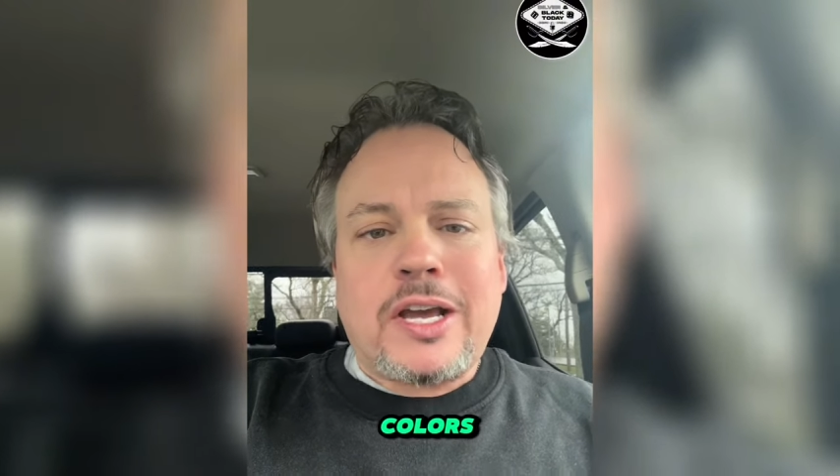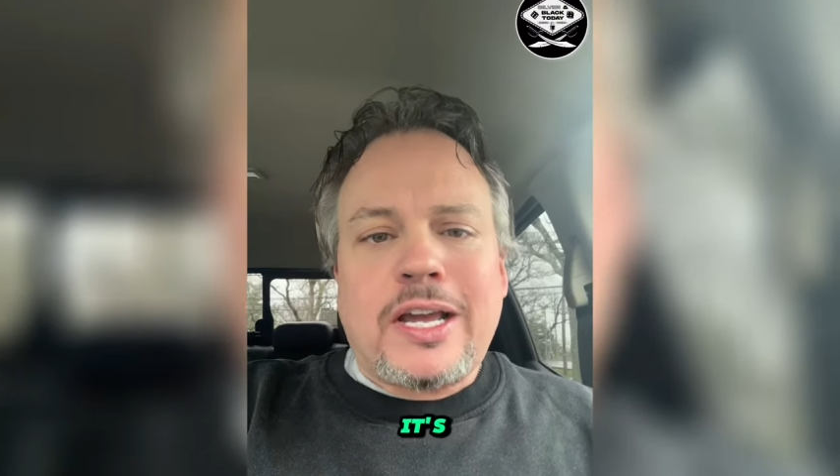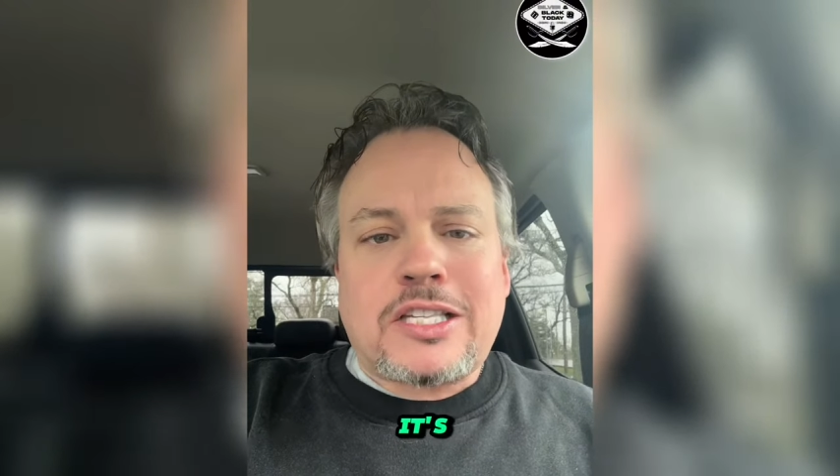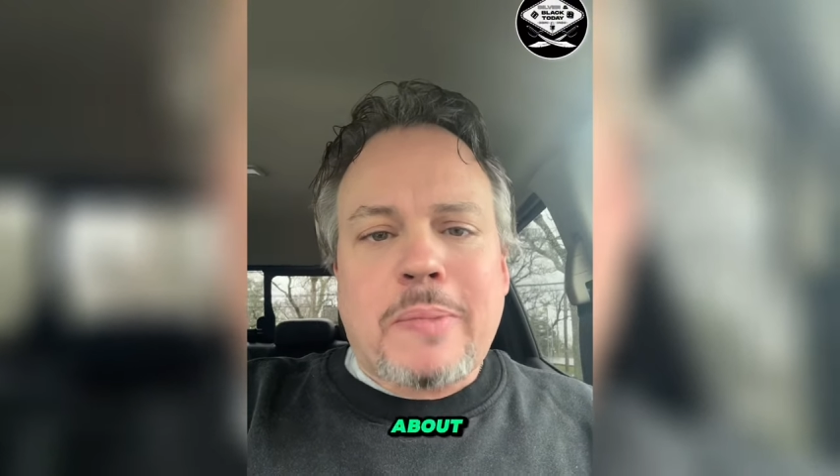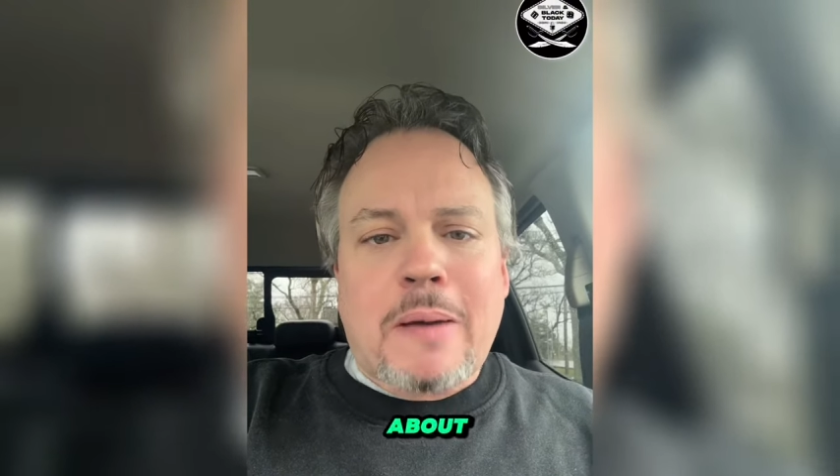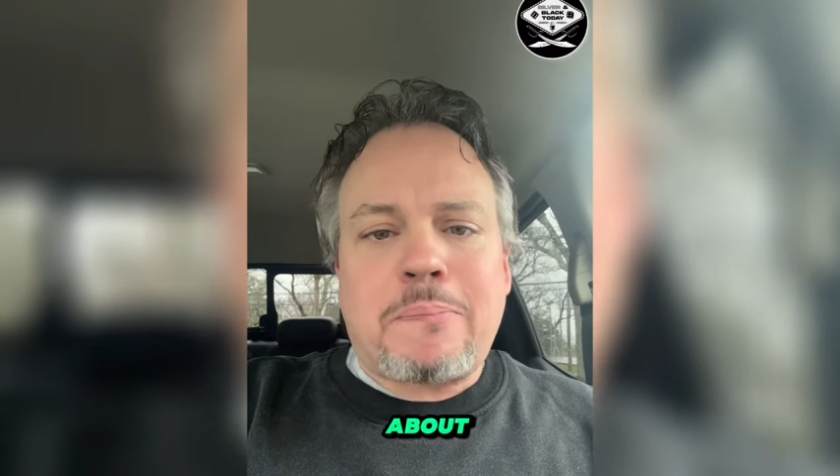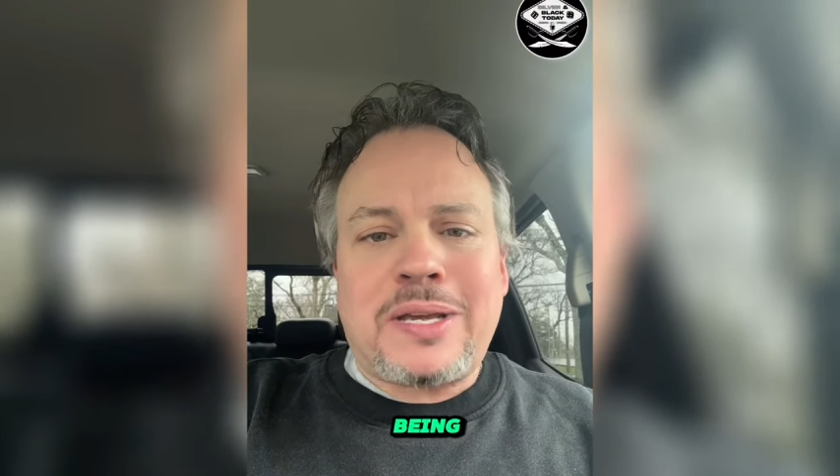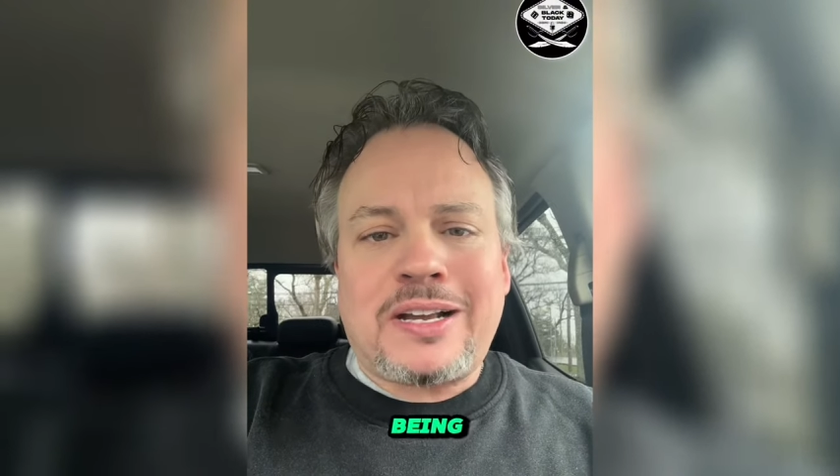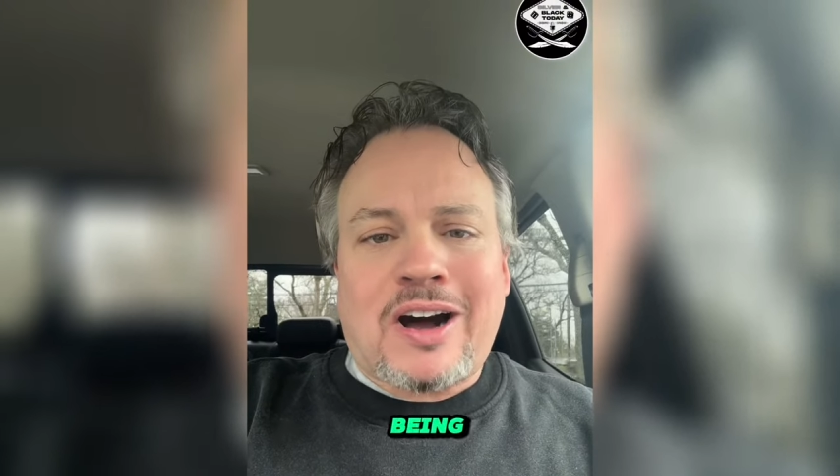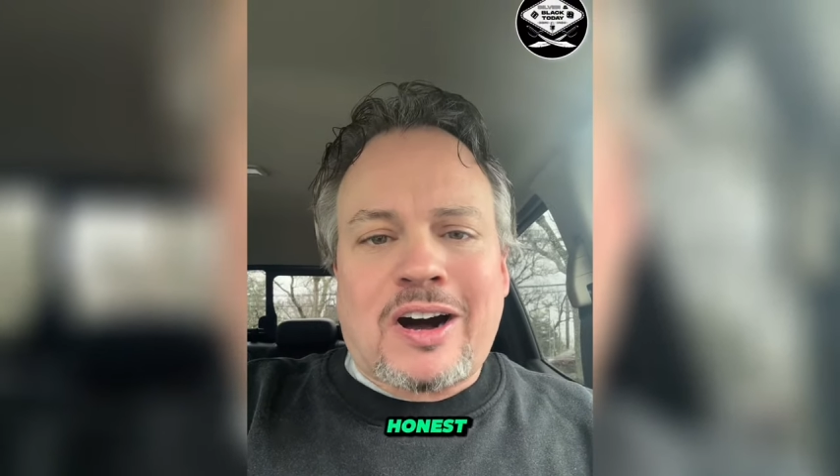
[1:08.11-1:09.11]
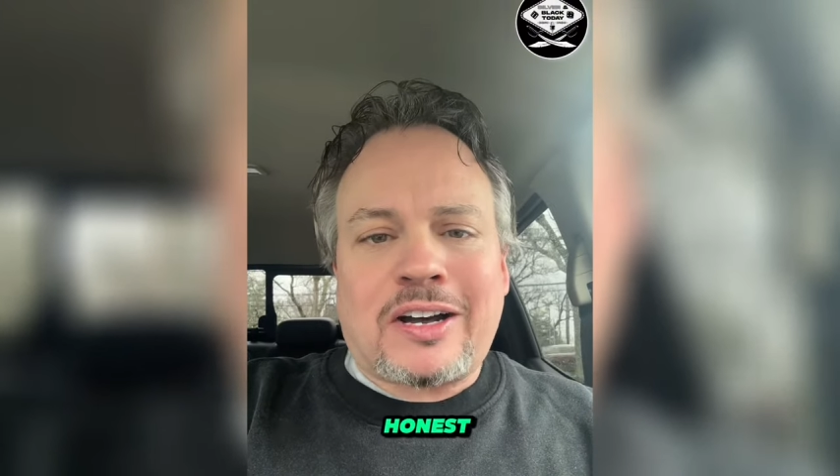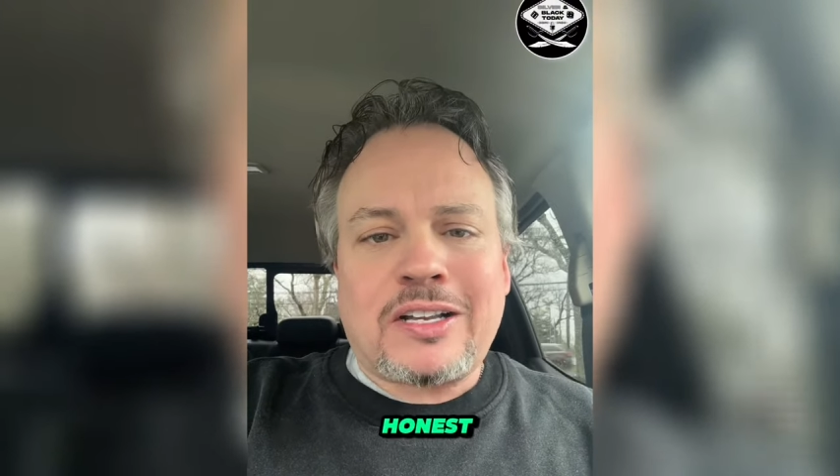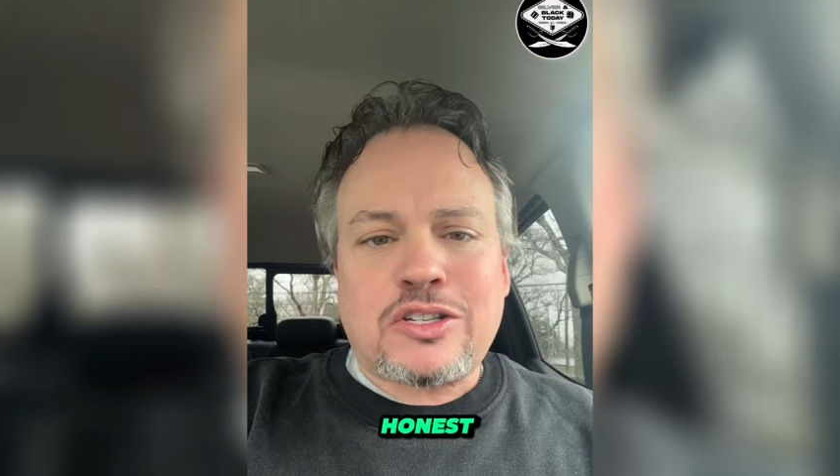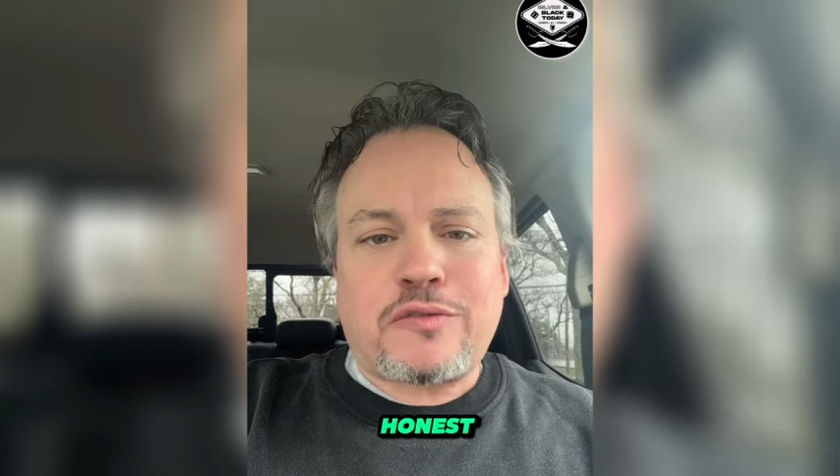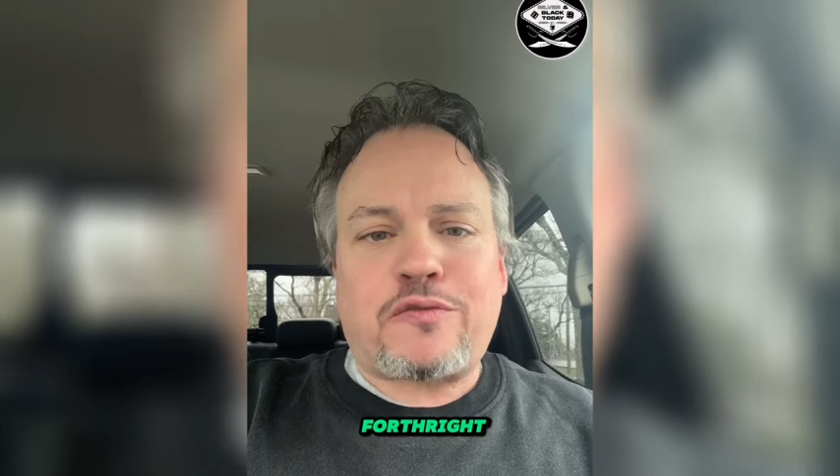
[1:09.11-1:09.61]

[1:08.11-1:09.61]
it's about being honest,